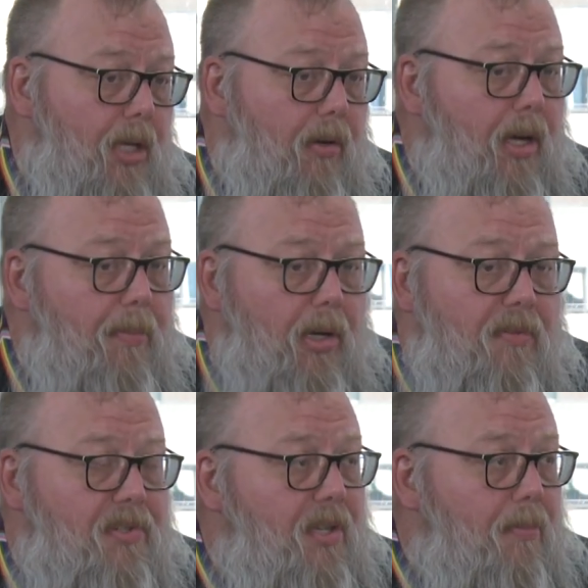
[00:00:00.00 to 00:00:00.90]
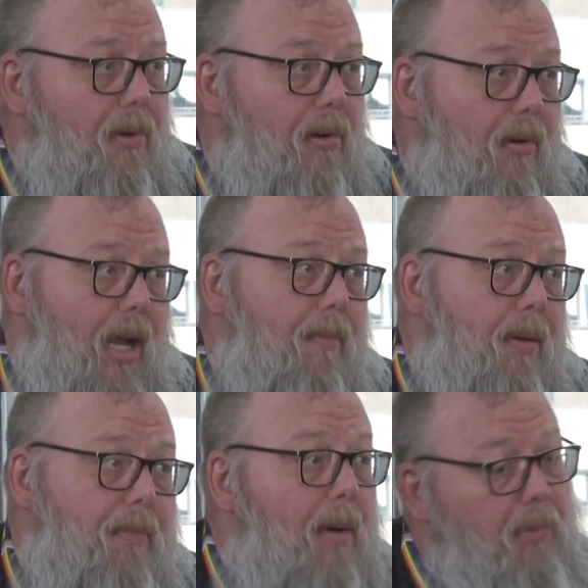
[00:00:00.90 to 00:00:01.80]
helping oversee the
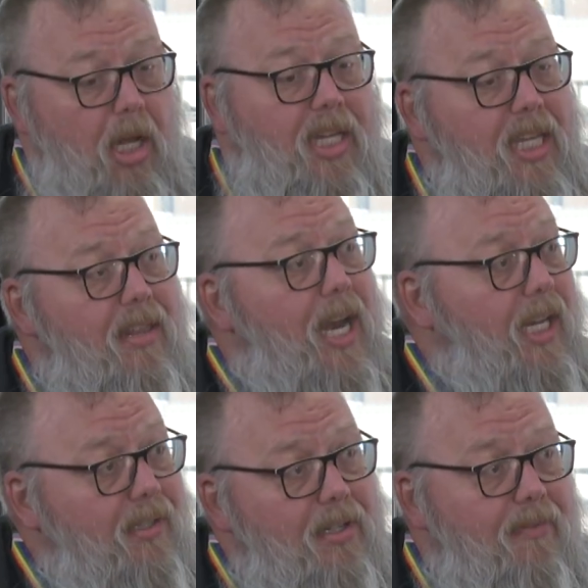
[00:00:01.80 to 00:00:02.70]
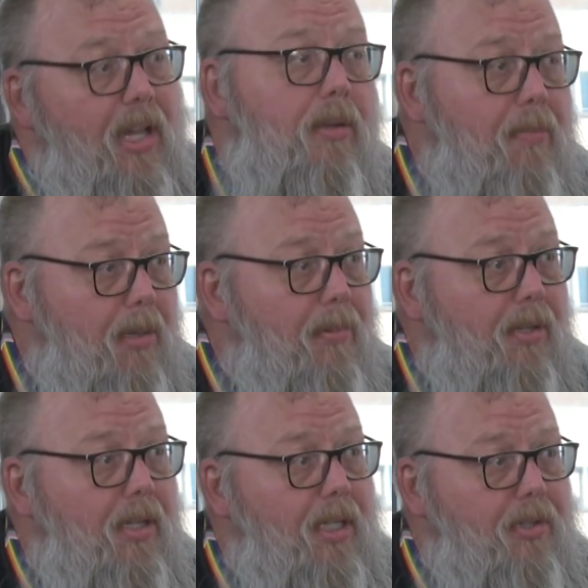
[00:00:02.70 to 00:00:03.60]
program. I'm lucky that I get to develop
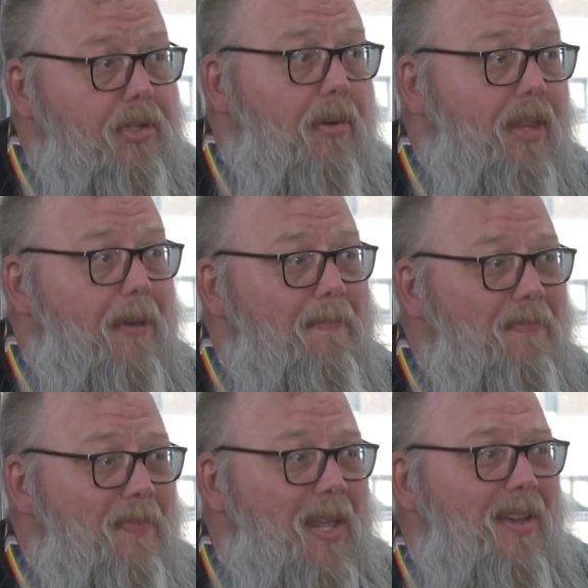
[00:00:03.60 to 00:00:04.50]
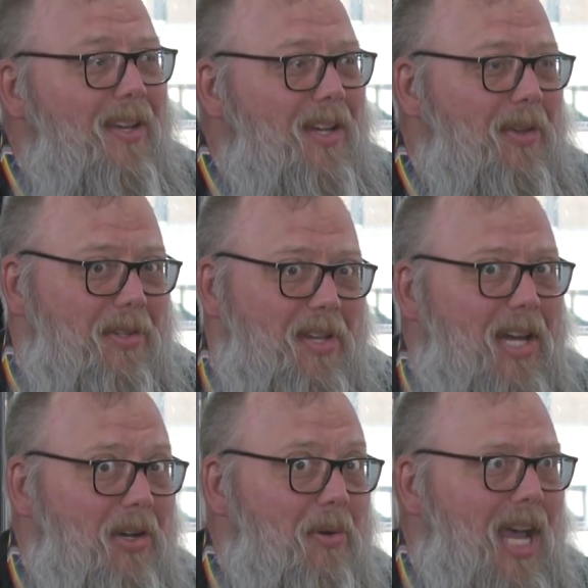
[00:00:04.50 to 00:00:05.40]
people and show them, this kind
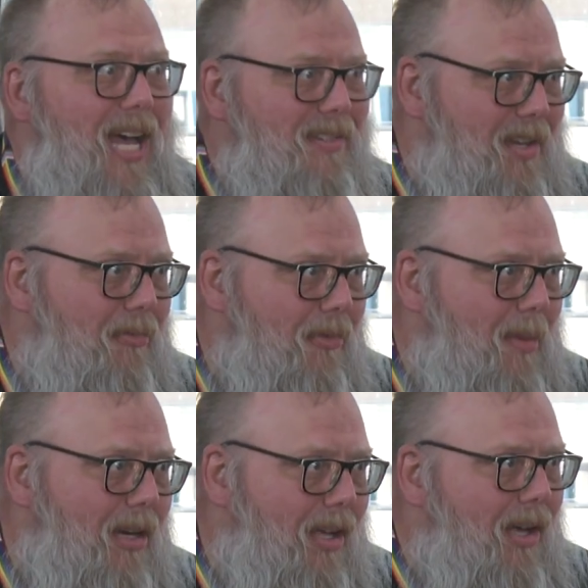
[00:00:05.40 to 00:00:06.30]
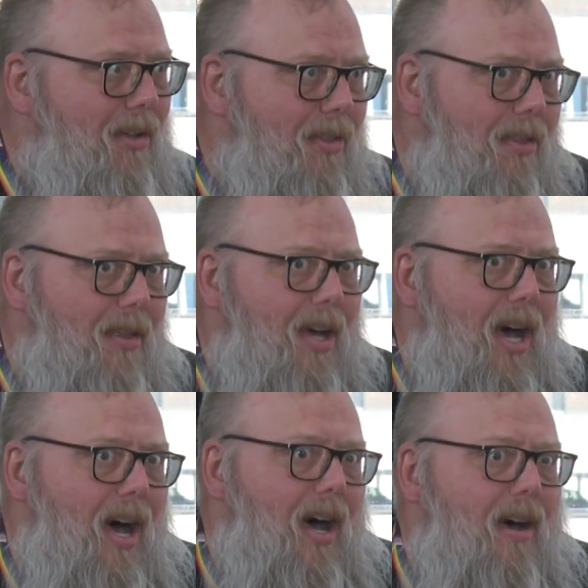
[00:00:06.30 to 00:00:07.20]
of new concept for mental health.
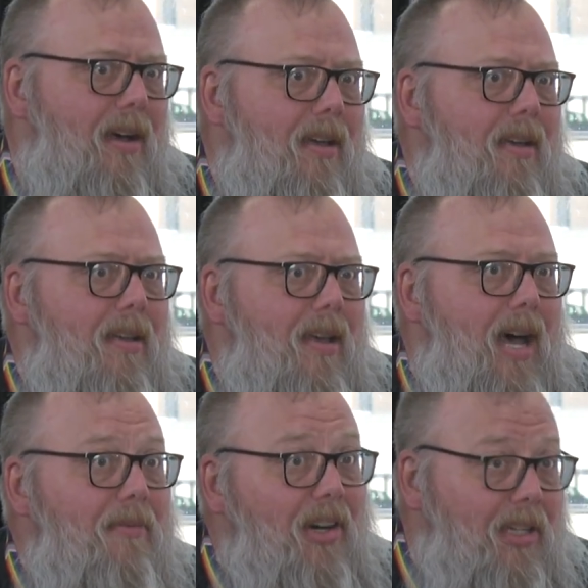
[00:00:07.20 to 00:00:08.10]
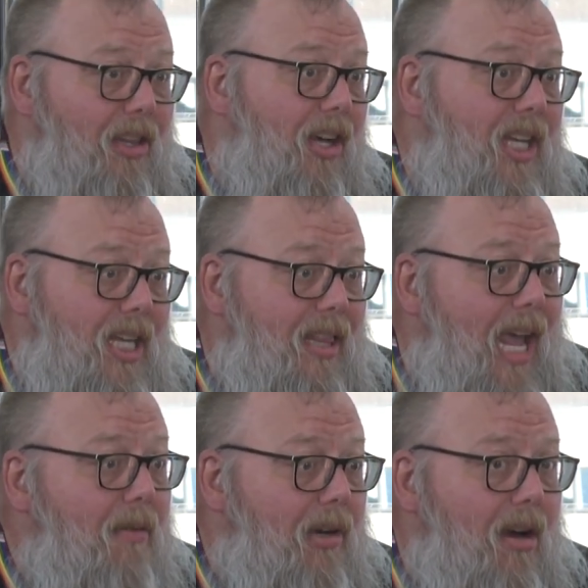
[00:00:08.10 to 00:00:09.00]
I'm very lucky in
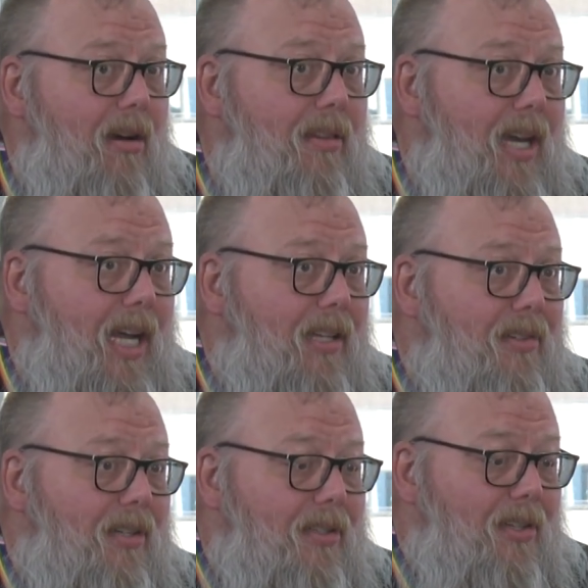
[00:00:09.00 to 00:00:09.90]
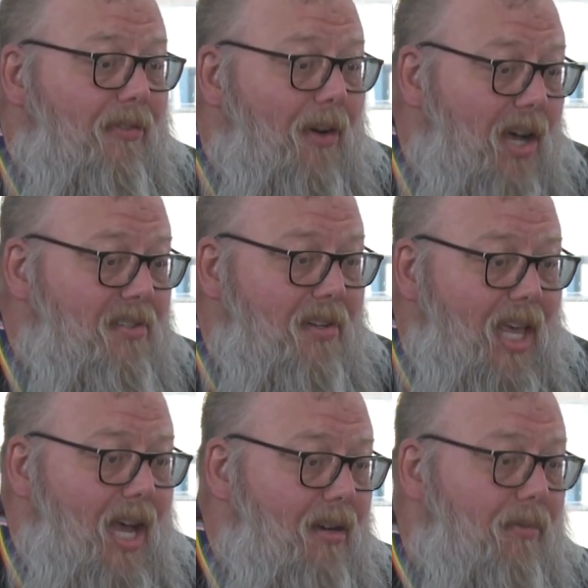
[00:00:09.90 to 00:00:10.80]
that regard that I get to foster
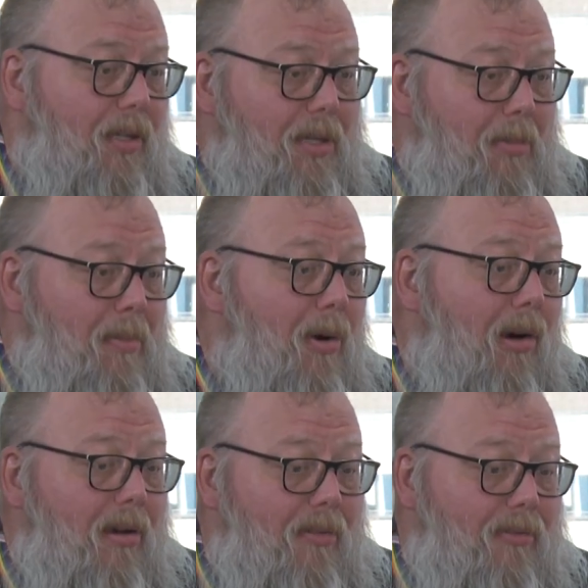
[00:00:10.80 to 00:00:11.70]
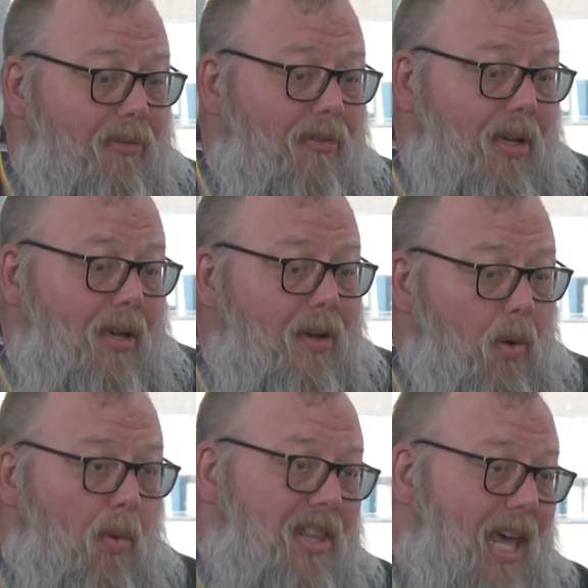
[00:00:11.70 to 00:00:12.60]
that and really be part of
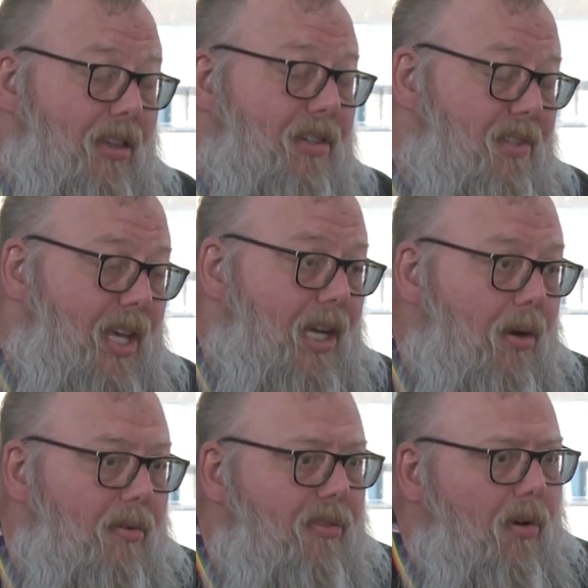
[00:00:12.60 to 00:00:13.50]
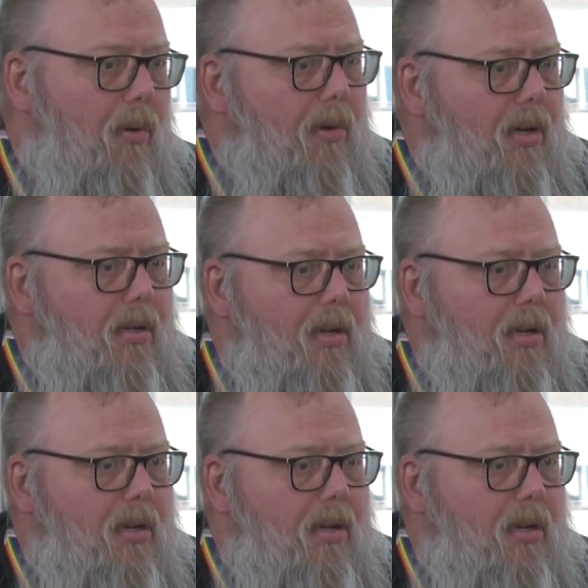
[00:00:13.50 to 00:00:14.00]
what that looks like going forward.